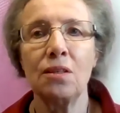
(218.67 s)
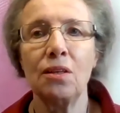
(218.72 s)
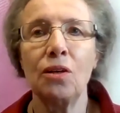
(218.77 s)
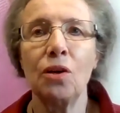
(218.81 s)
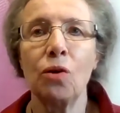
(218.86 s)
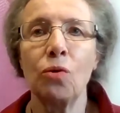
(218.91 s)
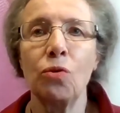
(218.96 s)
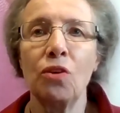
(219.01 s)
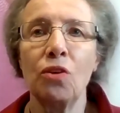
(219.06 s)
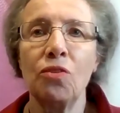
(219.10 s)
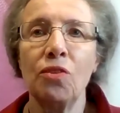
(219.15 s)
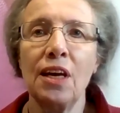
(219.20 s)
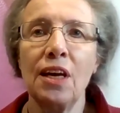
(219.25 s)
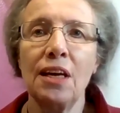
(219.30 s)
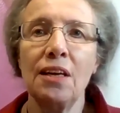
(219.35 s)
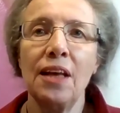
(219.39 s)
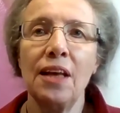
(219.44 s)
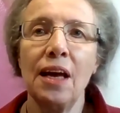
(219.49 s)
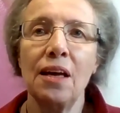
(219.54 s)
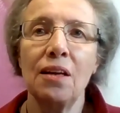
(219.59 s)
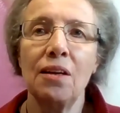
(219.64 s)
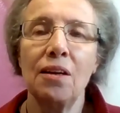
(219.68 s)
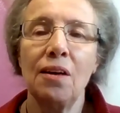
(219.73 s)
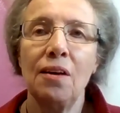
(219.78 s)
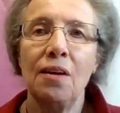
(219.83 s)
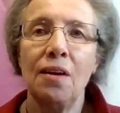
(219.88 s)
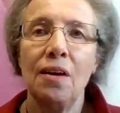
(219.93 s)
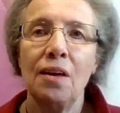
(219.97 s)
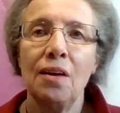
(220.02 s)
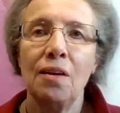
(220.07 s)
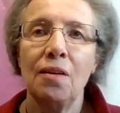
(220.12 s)
the thing
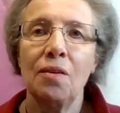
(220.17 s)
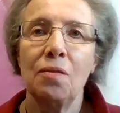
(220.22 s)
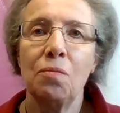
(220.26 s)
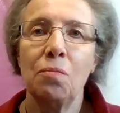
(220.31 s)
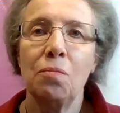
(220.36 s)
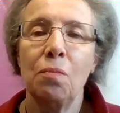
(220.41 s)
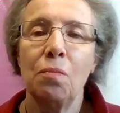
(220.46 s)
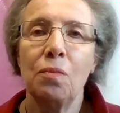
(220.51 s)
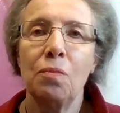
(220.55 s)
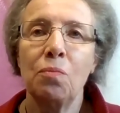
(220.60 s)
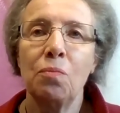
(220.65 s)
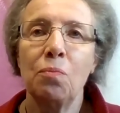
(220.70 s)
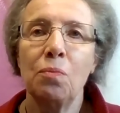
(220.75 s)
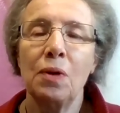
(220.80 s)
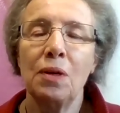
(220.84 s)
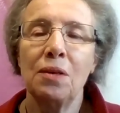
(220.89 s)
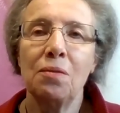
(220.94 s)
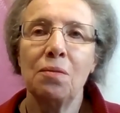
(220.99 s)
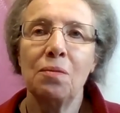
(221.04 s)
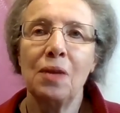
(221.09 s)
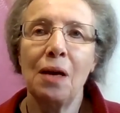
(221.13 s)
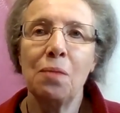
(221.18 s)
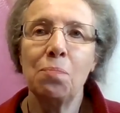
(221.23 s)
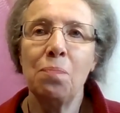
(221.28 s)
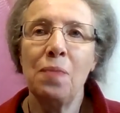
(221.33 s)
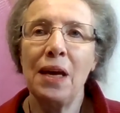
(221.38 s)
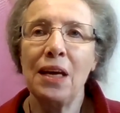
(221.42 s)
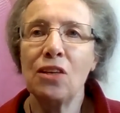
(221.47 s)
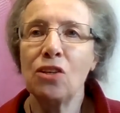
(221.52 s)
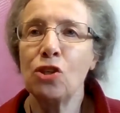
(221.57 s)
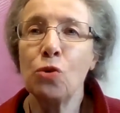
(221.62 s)
that
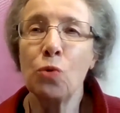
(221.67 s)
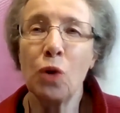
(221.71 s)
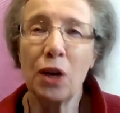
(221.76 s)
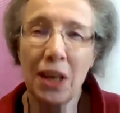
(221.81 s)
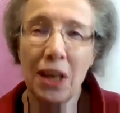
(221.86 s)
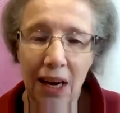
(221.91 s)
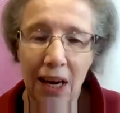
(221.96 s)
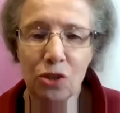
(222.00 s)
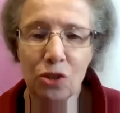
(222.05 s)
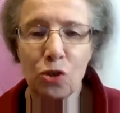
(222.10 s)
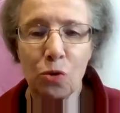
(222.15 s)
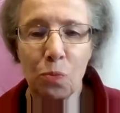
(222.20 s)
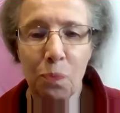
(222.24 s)
makes you a cancer